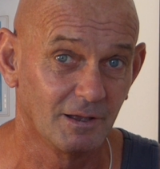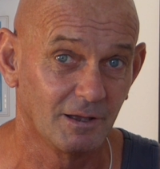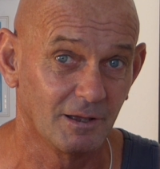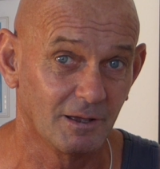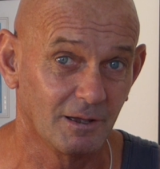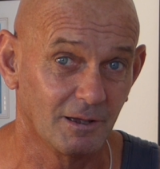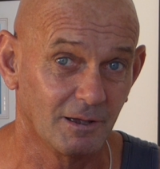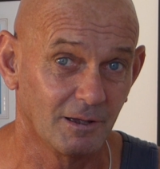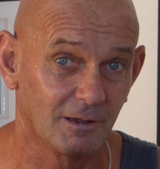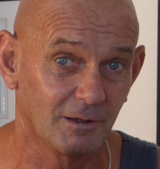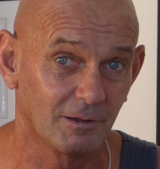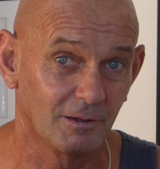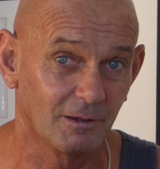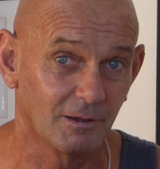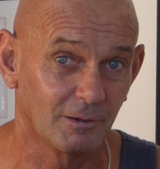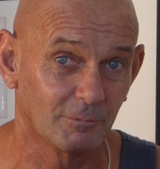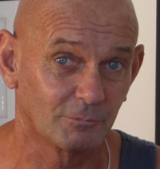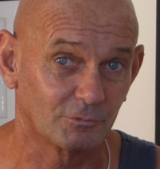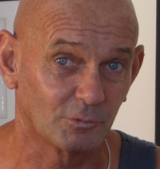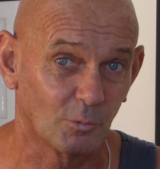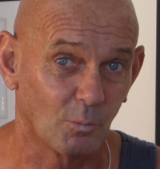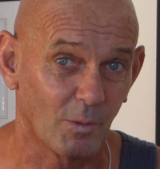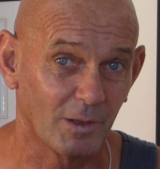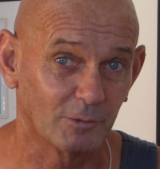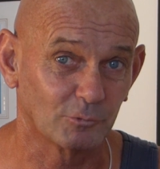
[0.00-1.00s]
I
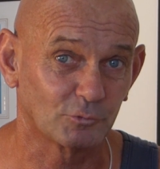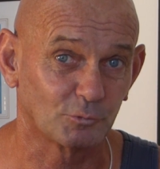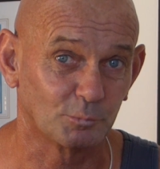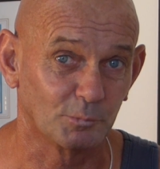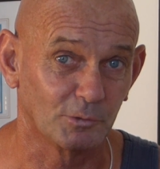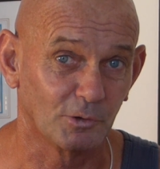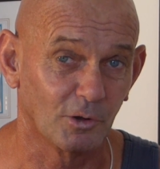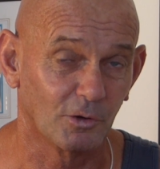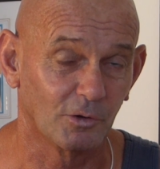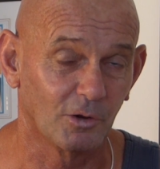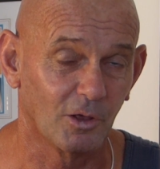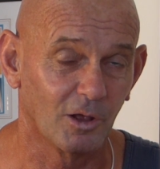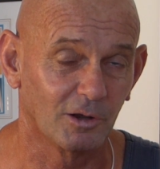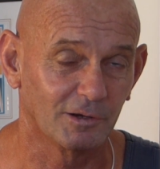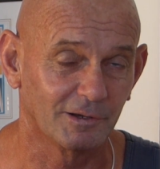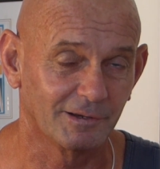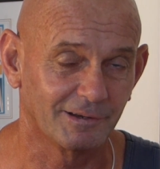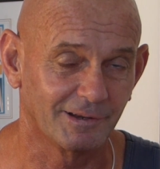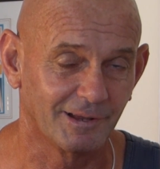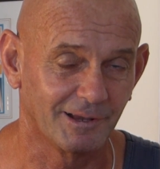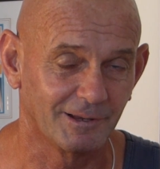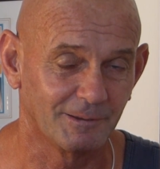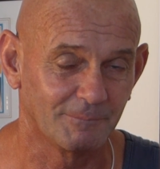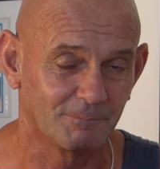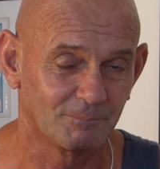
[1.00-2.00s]
was a Welshman on
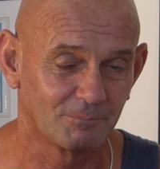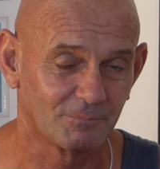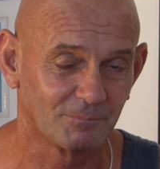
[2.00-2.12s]
holiday.